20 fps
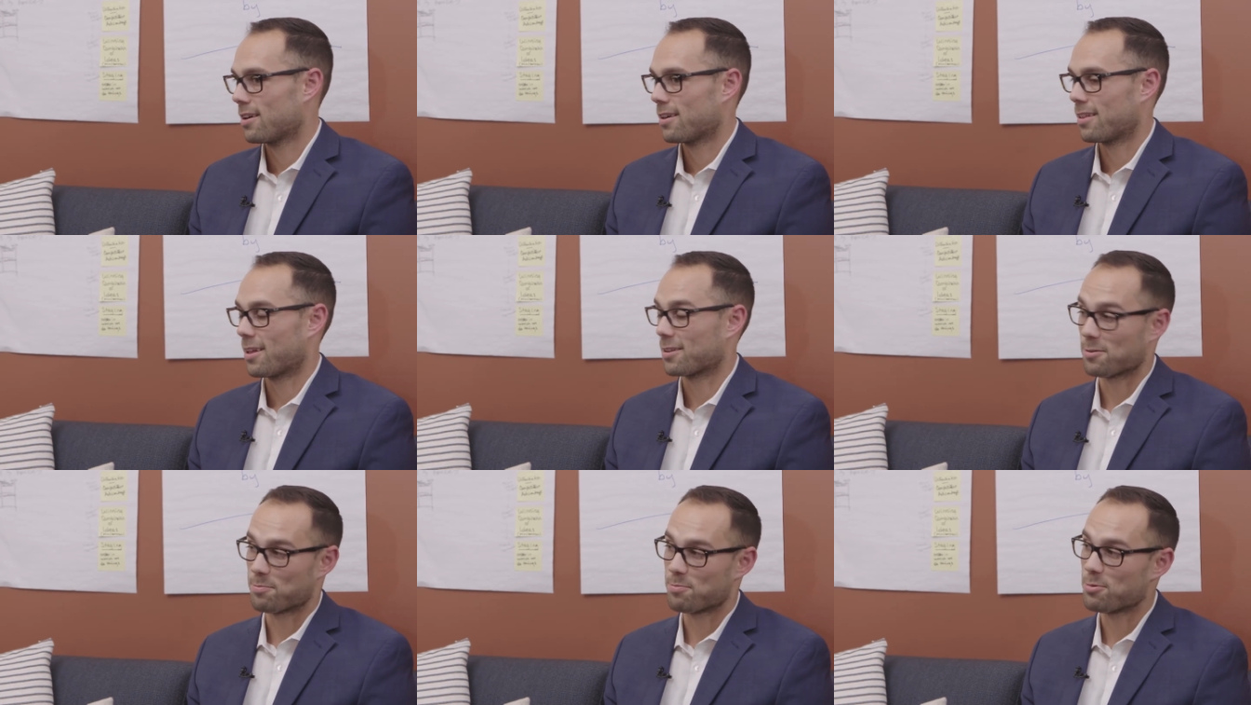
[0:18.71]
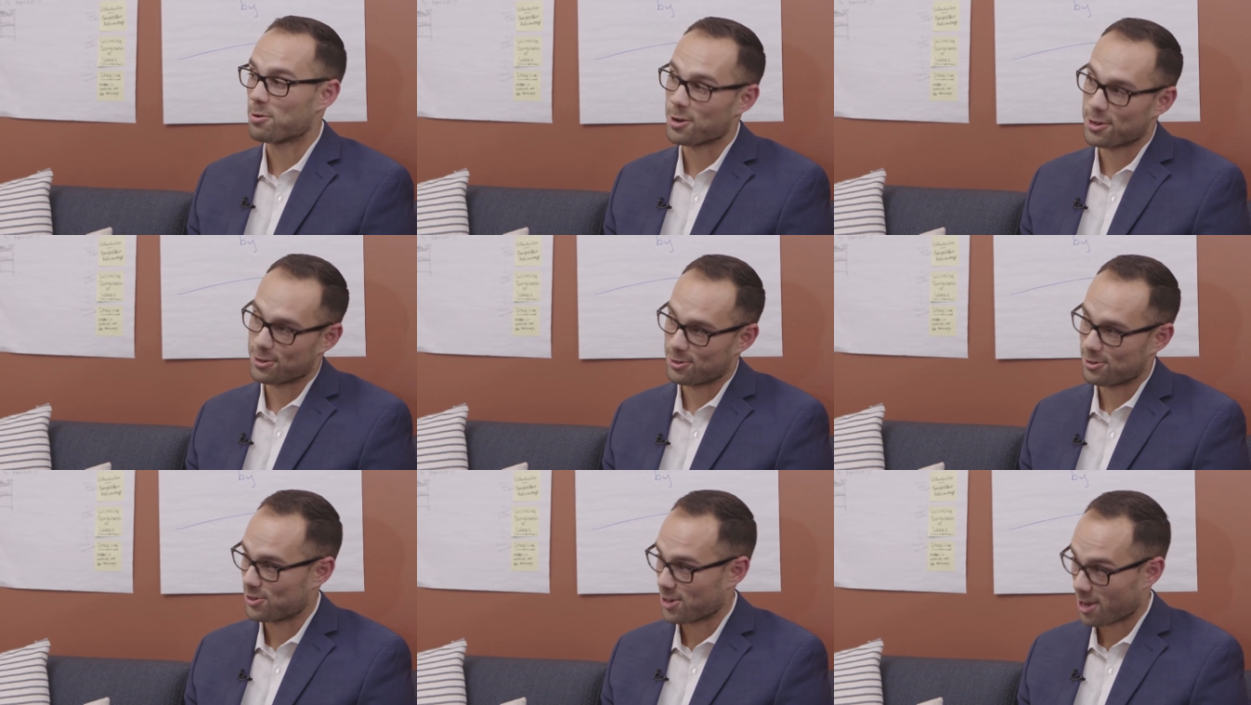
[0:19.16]
That's a
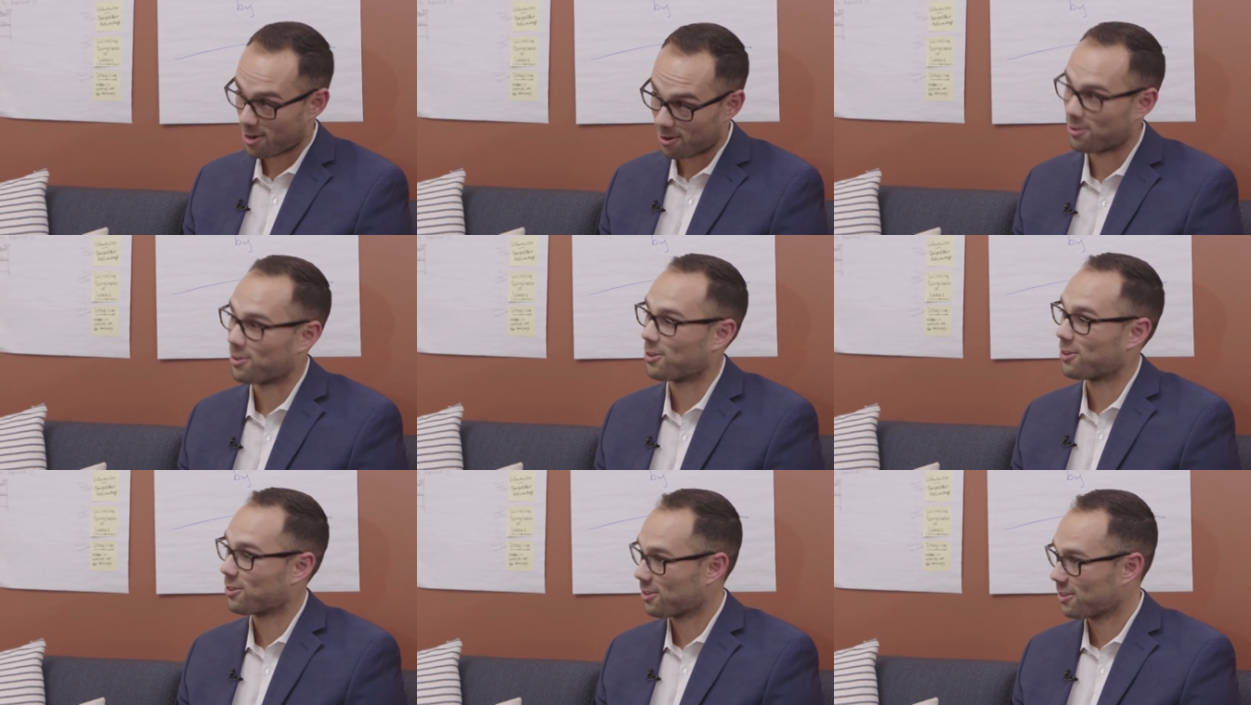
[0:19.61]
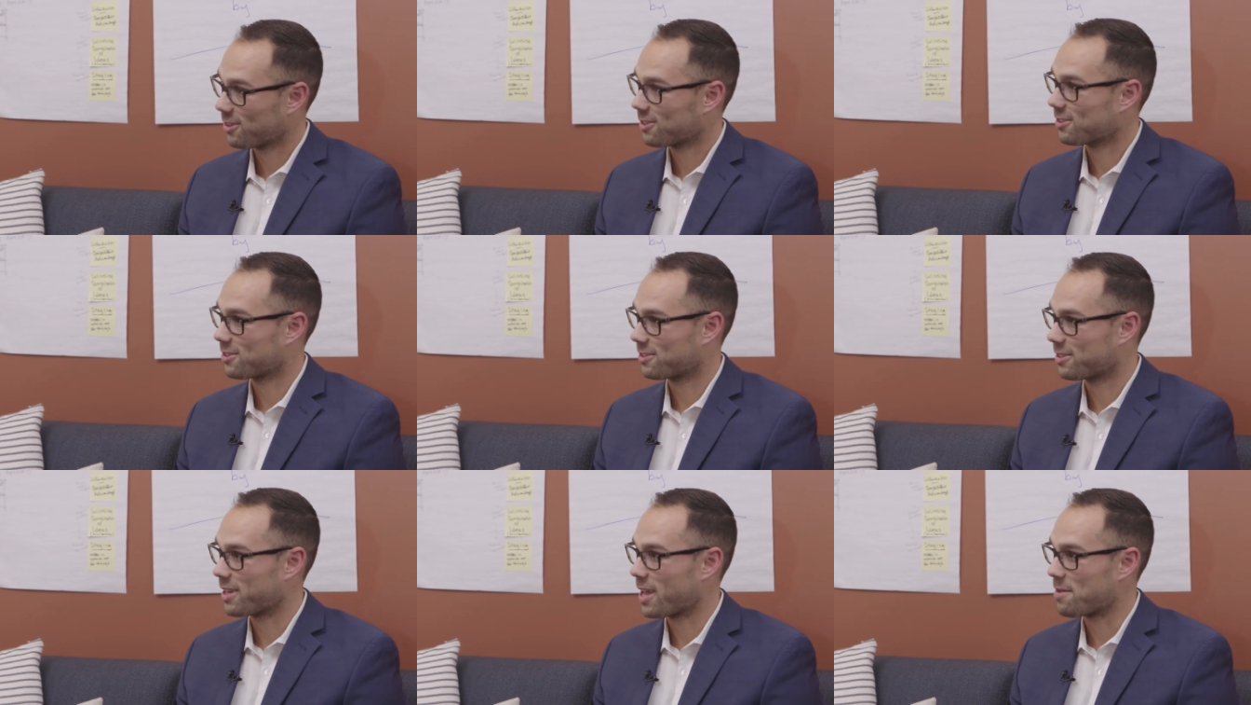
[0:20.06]
pretty general
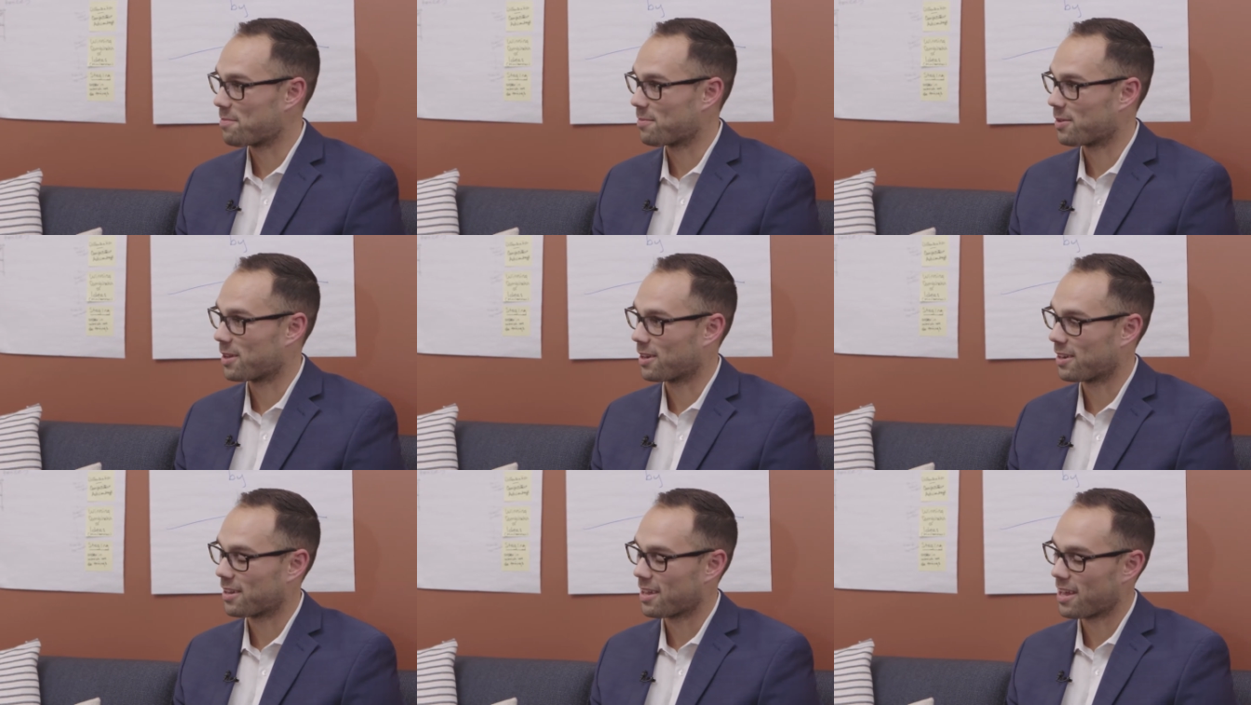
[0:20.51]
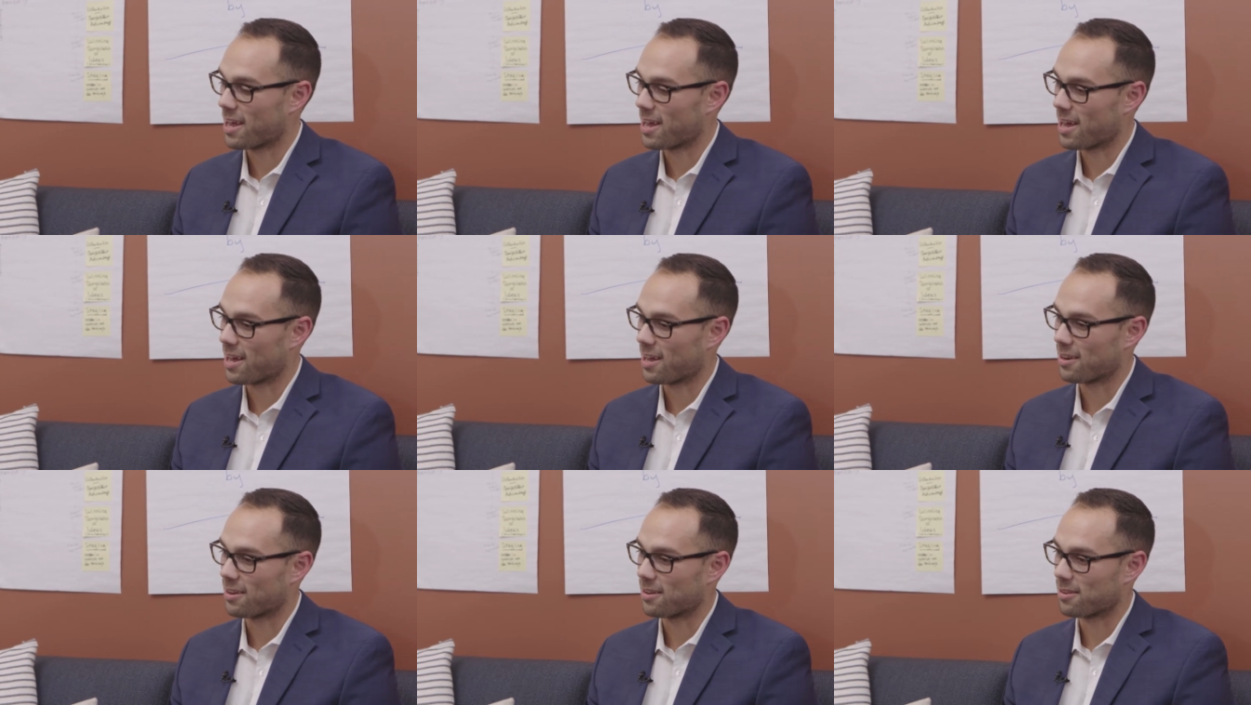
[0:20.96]
statement,
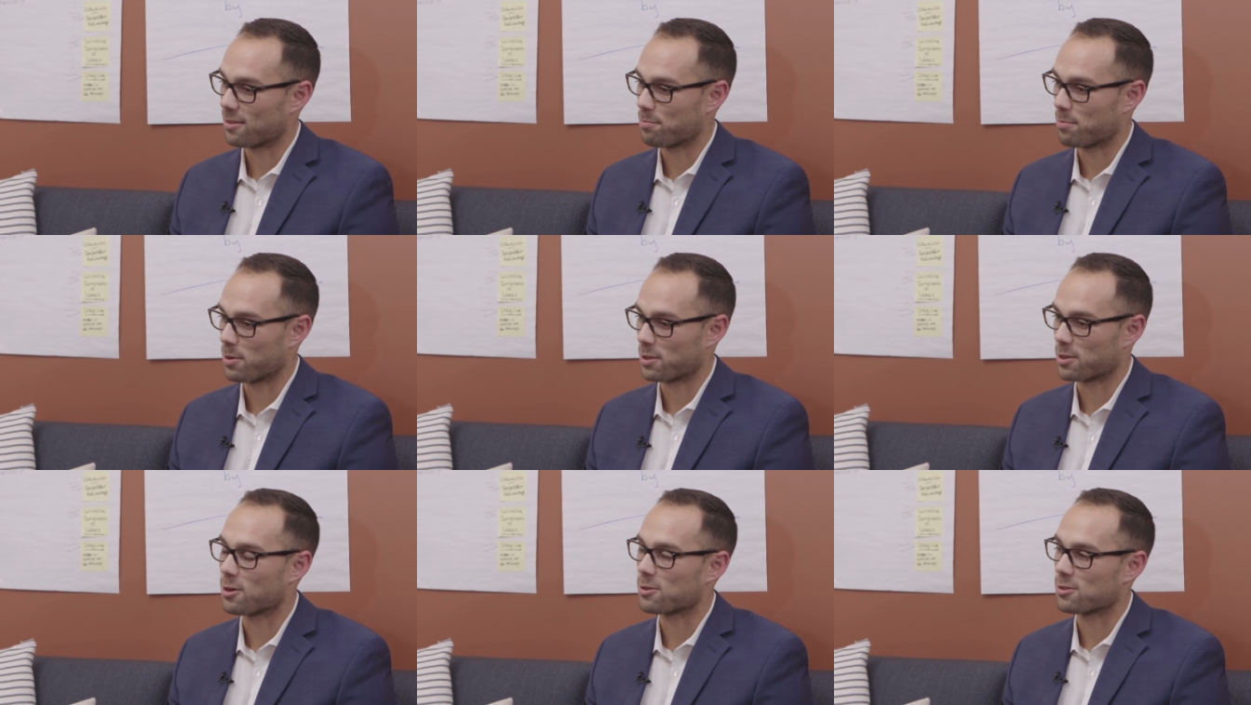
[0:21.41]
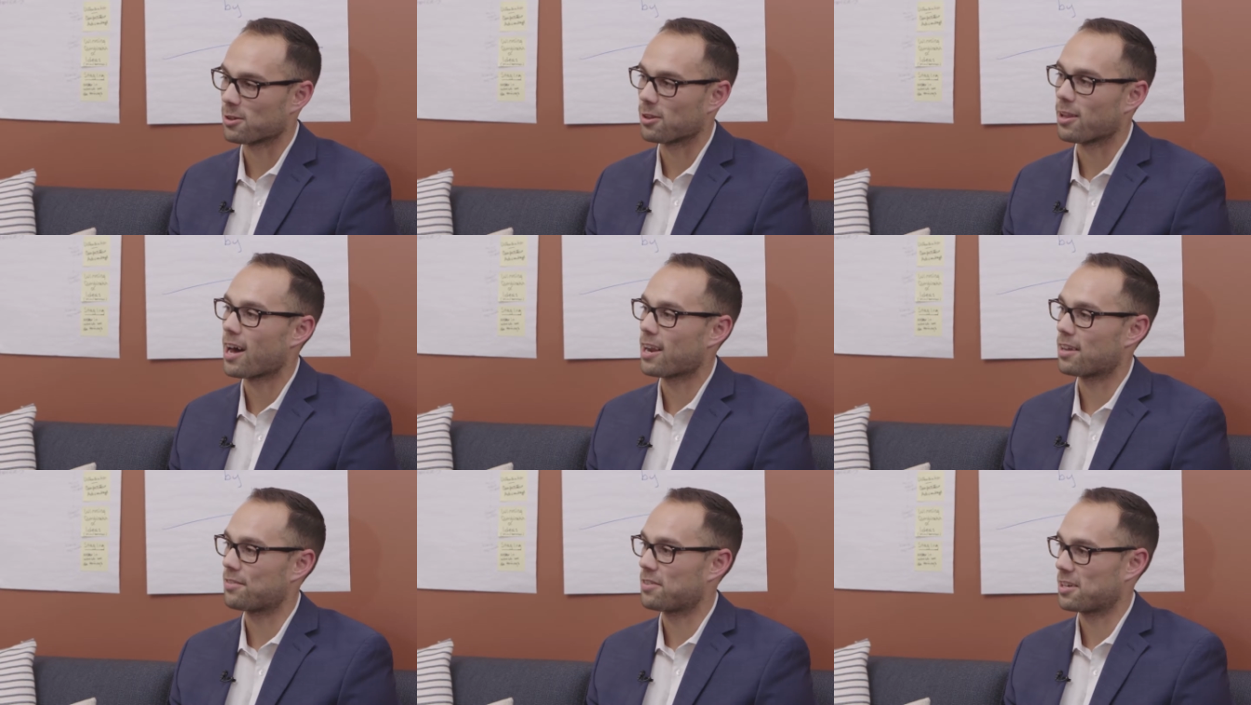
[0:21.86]
but there's a
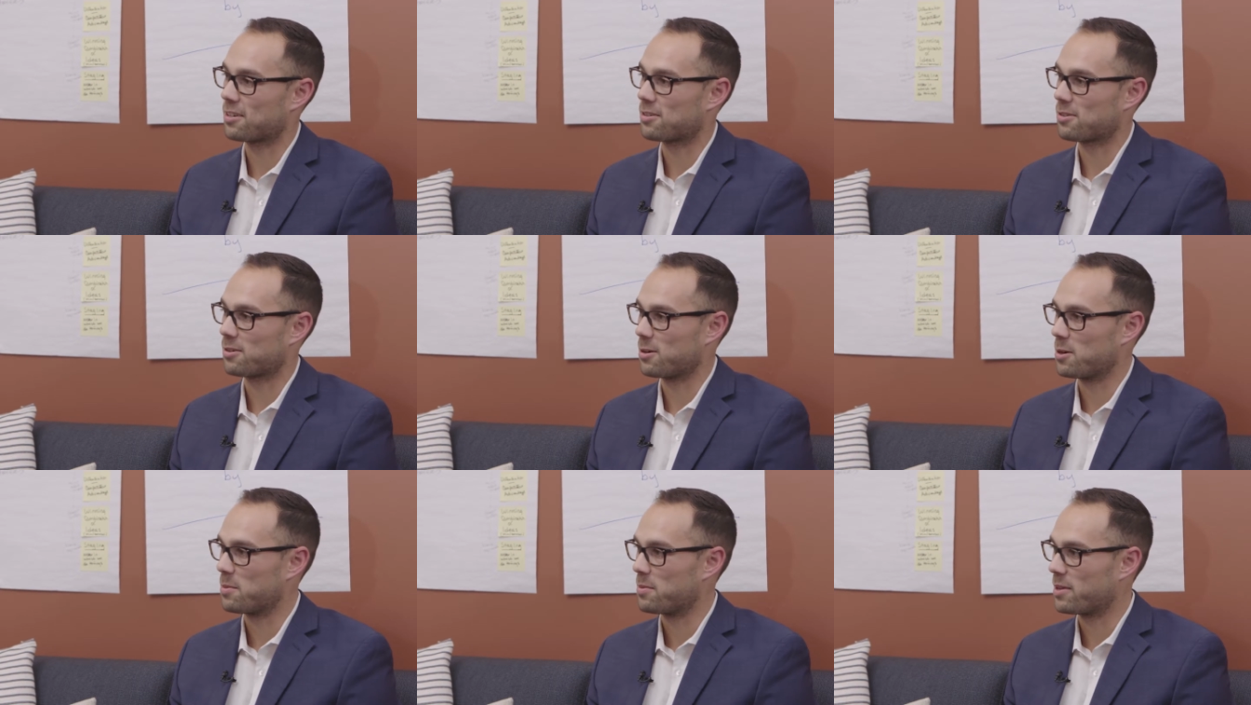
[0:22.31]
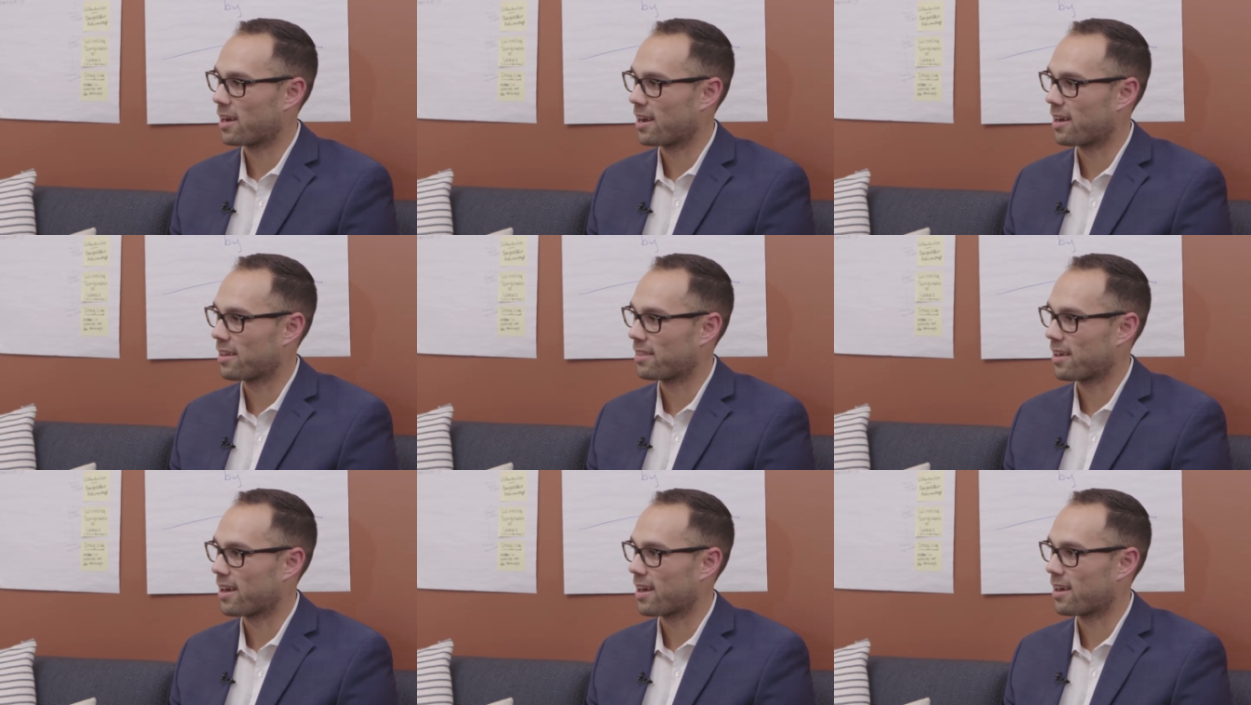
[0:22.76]
lot of history
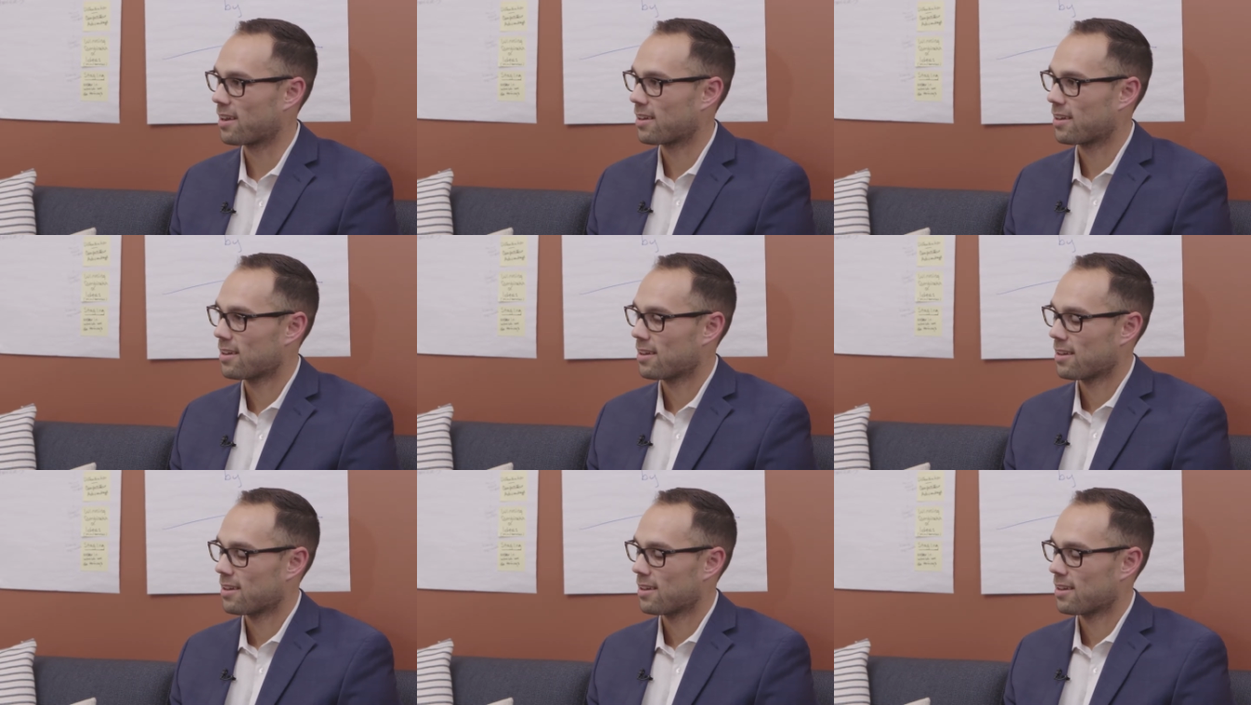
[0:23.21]
behind that.